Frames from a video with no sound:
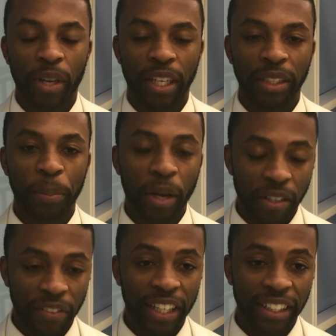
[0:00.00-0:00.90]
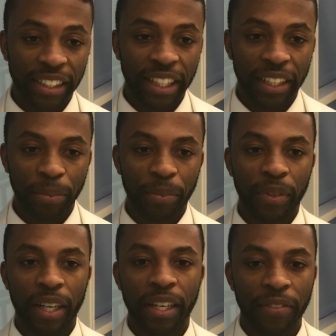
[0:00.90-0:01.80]
is part of ENT
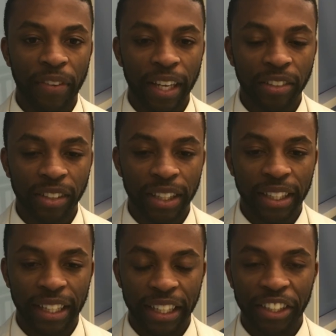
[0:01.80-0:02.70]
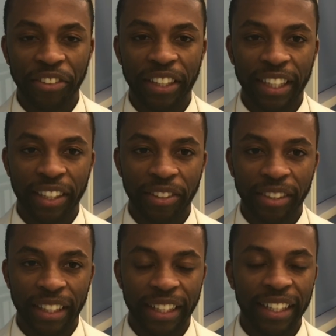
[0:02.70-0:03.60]
faculty in UT Houston.